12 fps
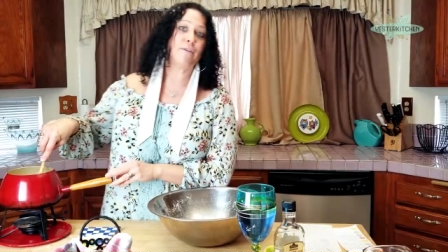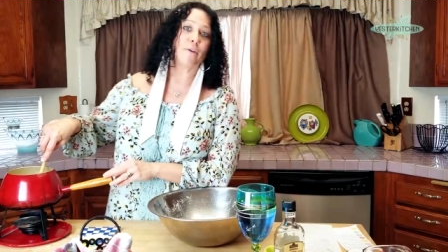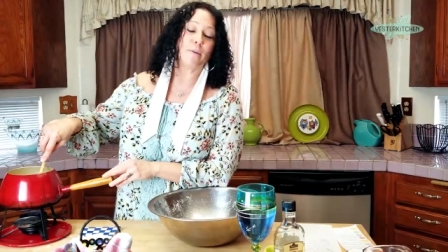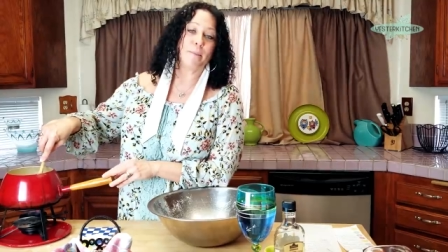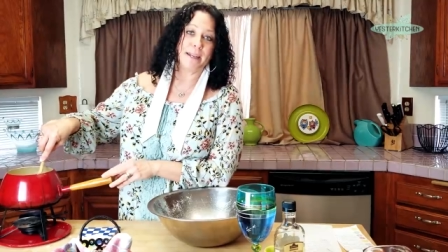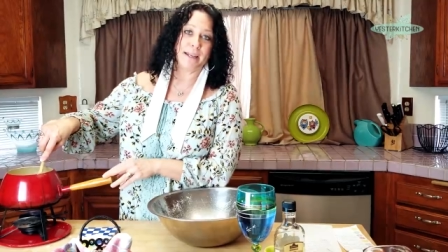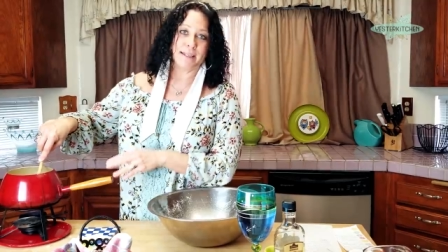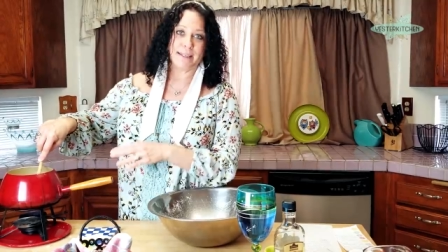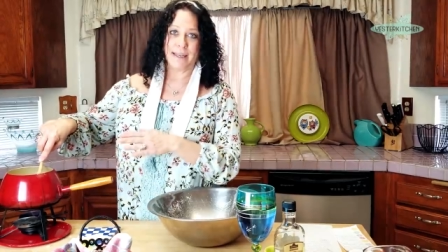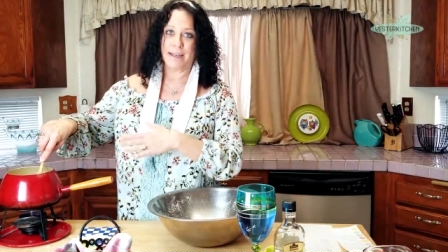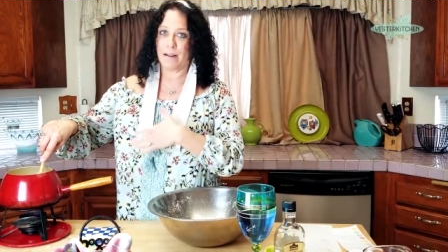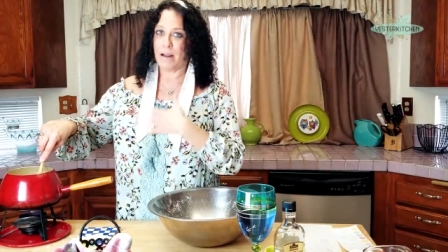to four
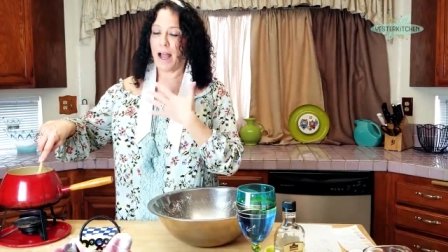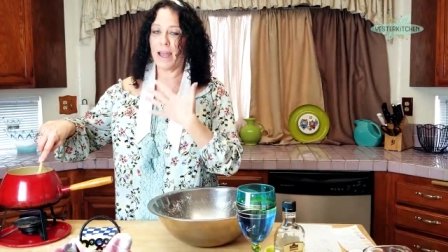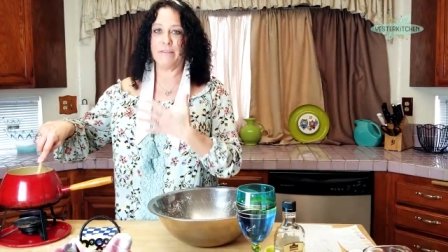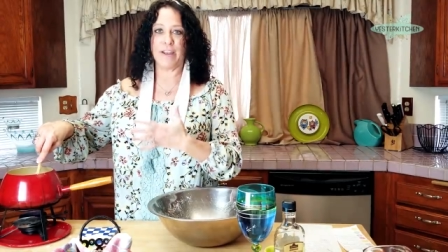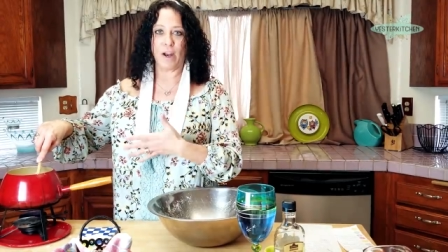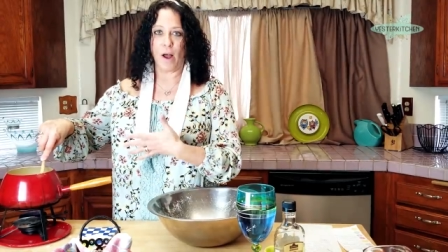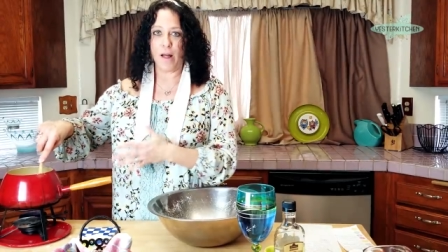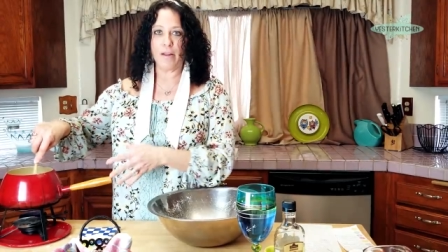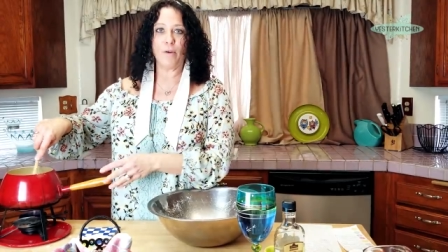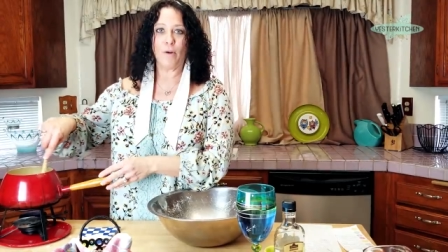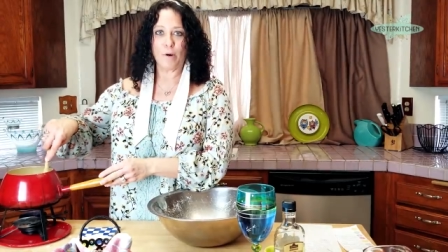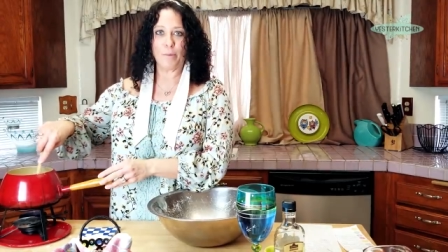minutes and it'll kind of get all
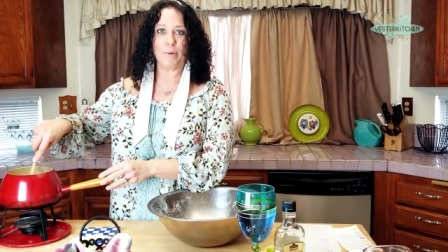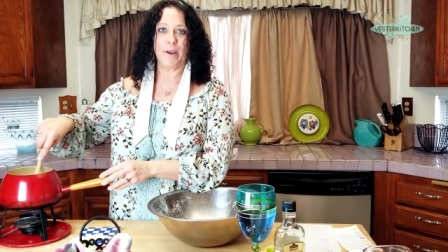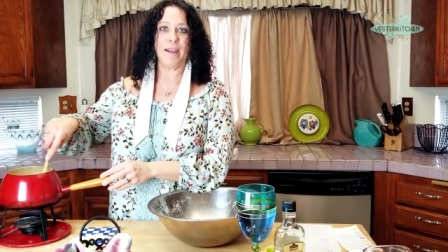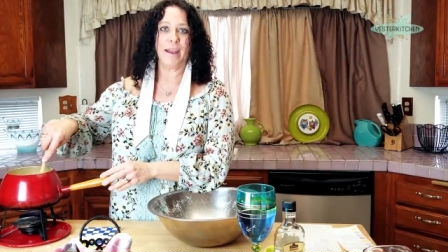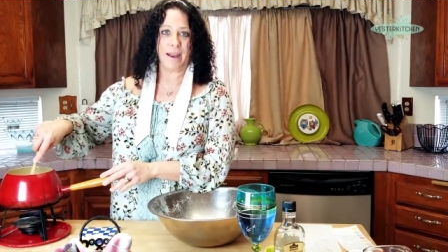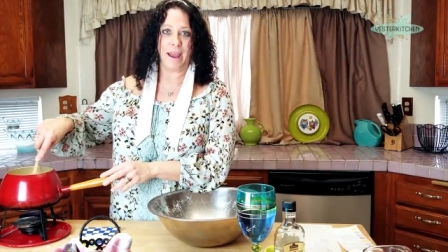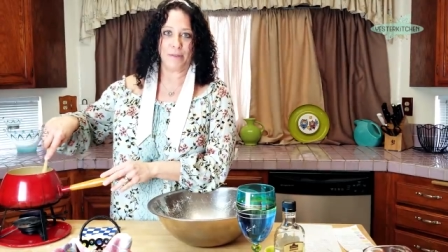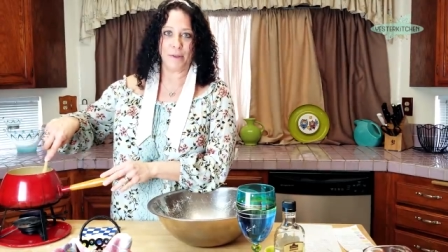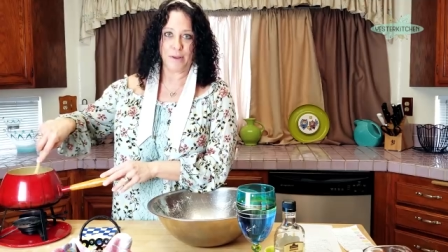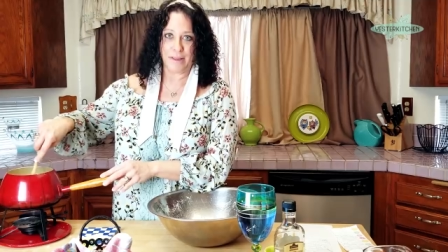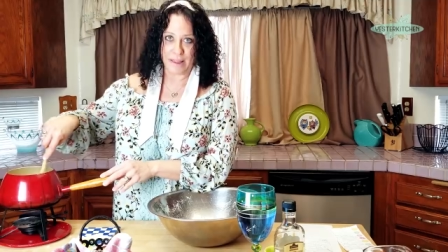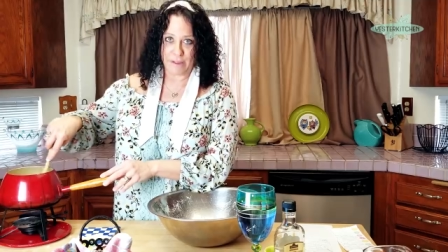incorporated and
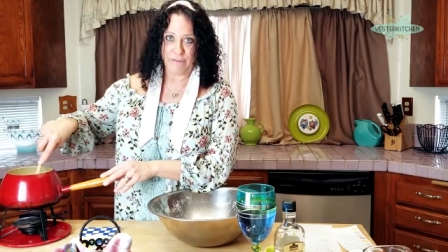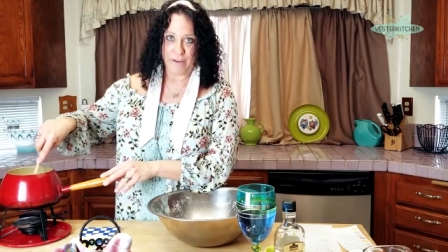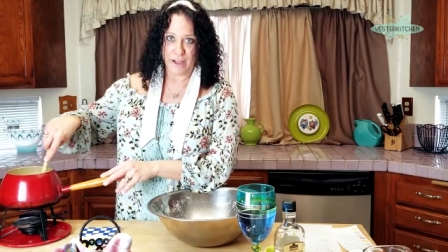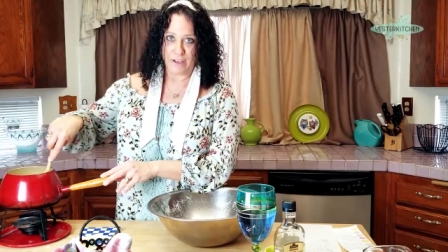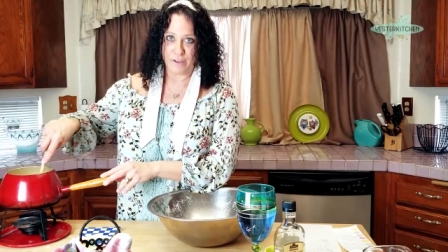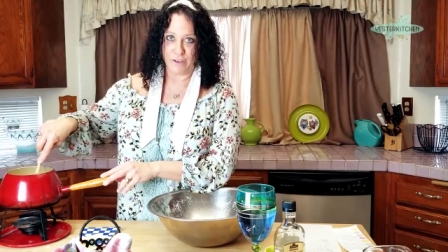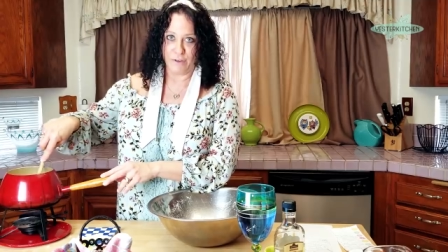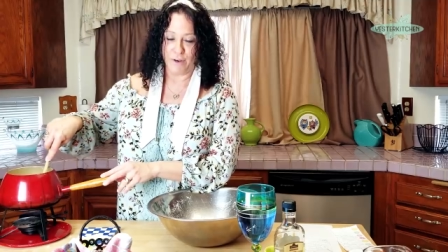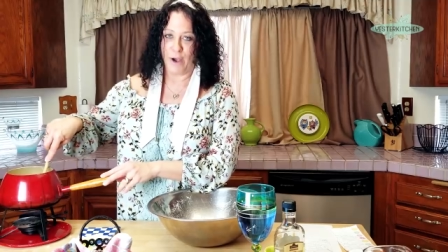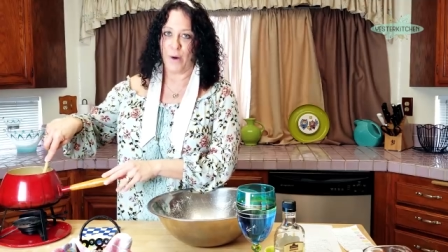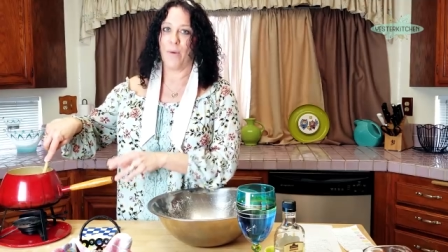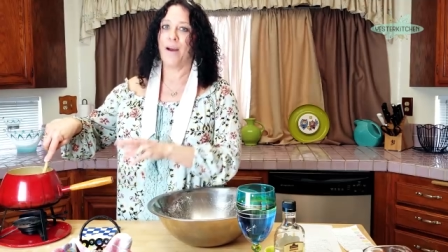look like the fondue you
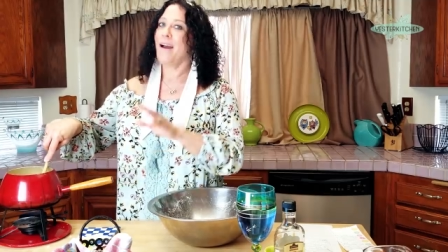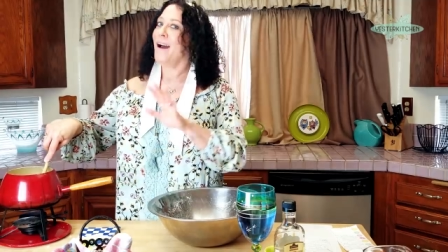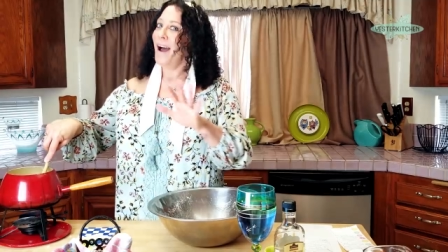know.